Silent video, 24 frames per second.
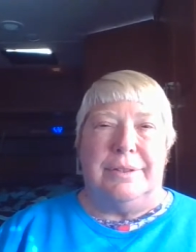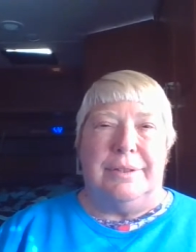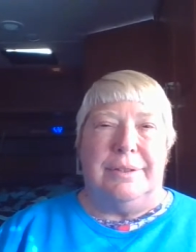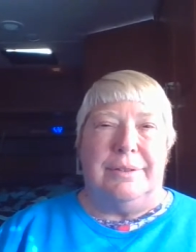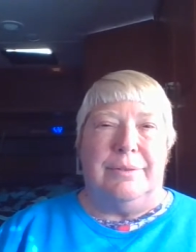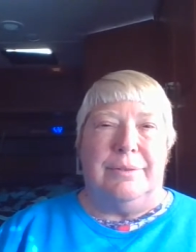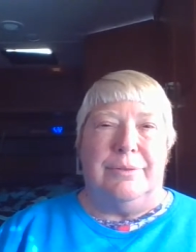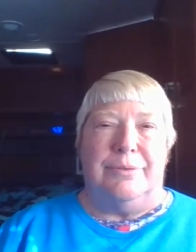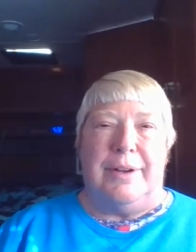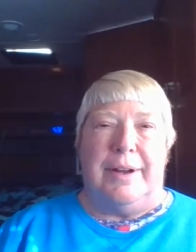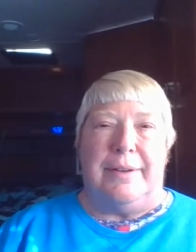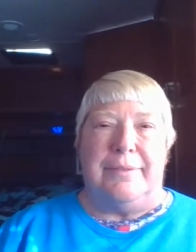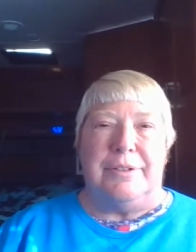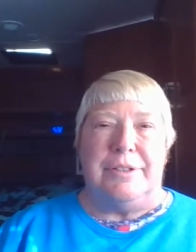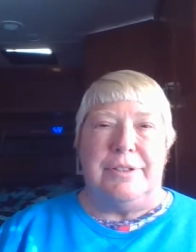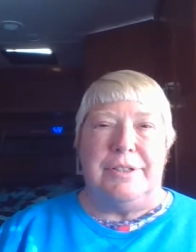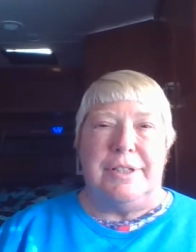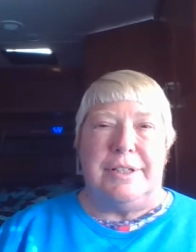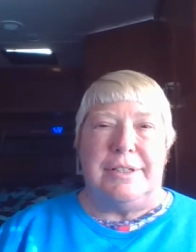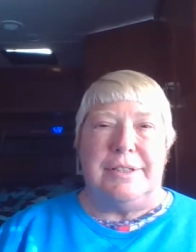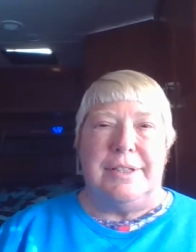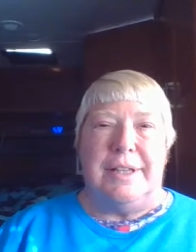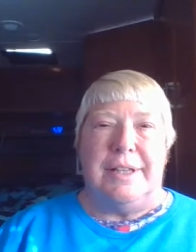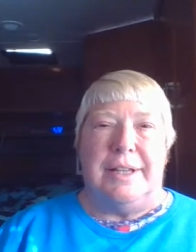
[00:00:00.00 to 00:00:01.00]
5 or
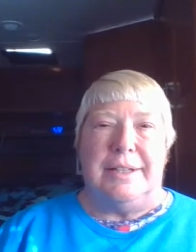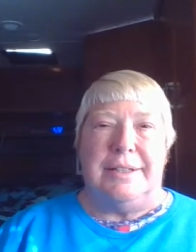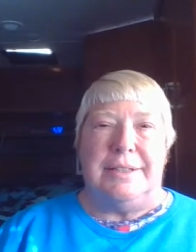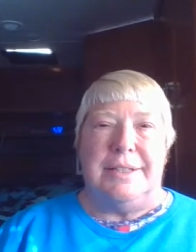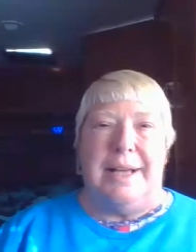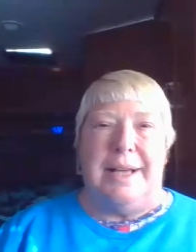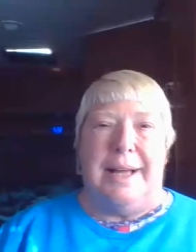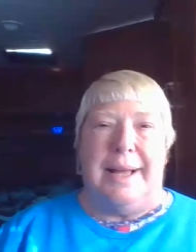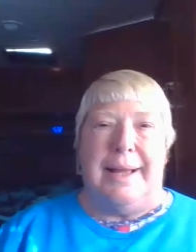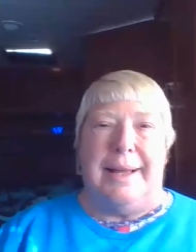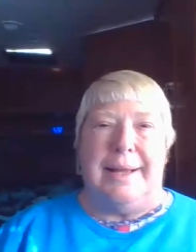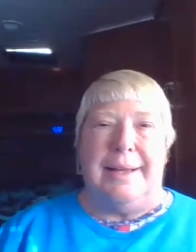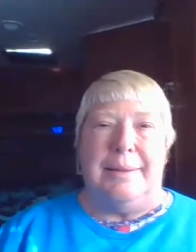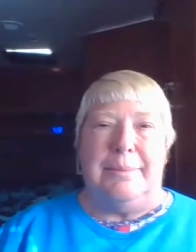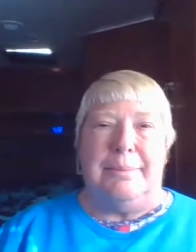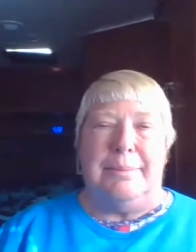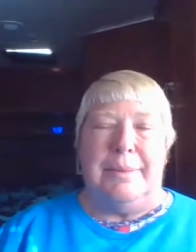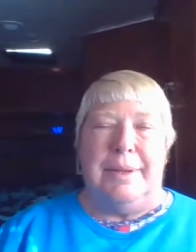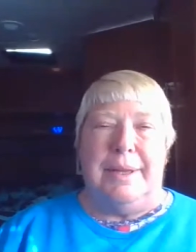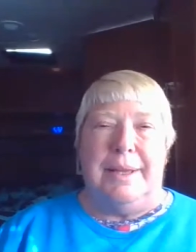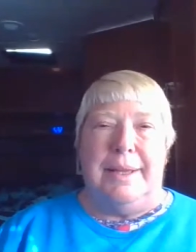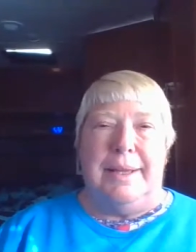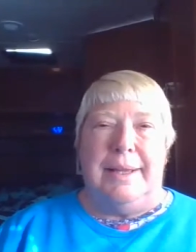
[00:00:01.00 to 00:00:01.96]
6 at a time,